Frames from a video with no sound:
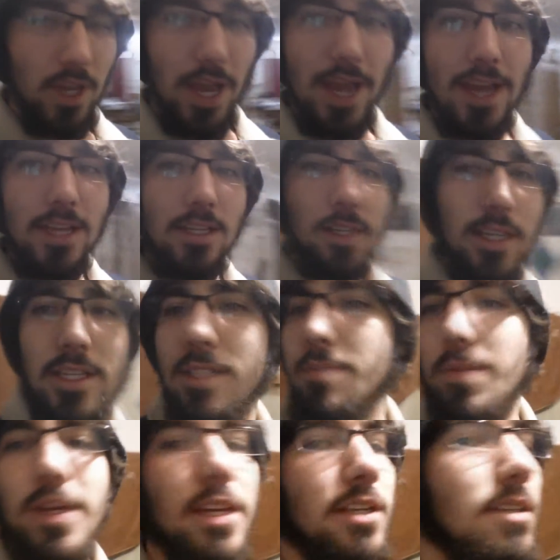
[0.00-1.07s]
And his
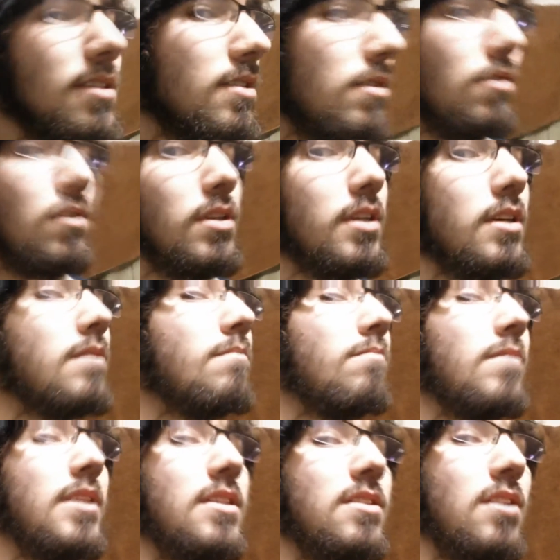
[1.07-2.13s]
beard is sort
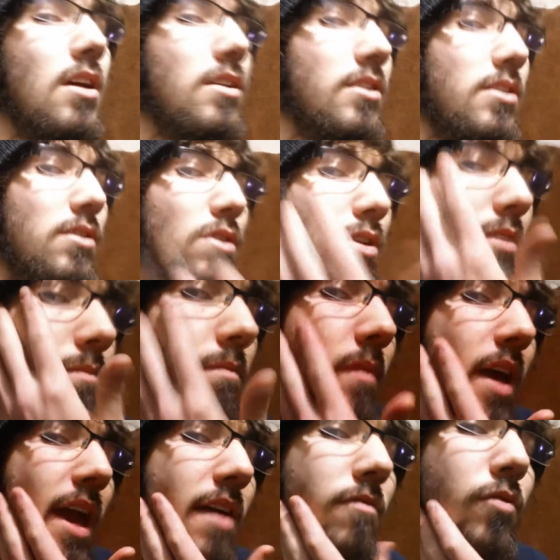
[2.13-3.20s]
of, this style is sort of
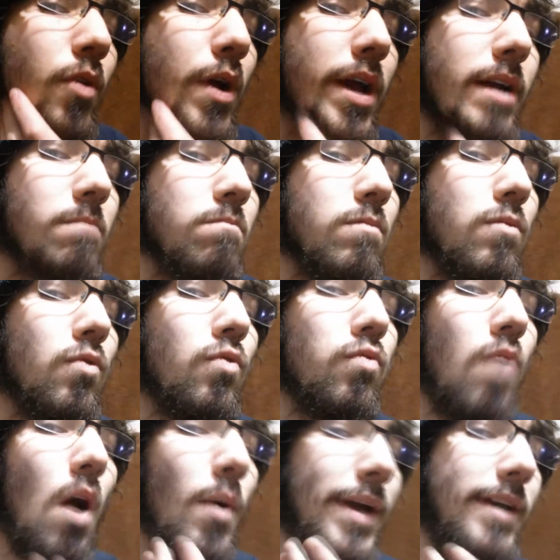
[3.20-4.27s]
everywhere
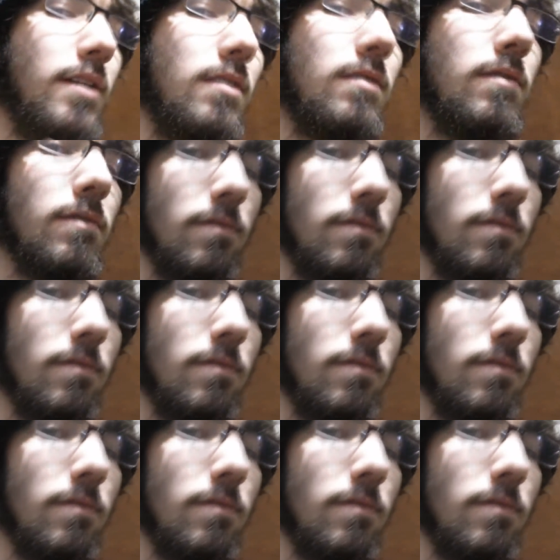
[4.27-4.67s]
growing.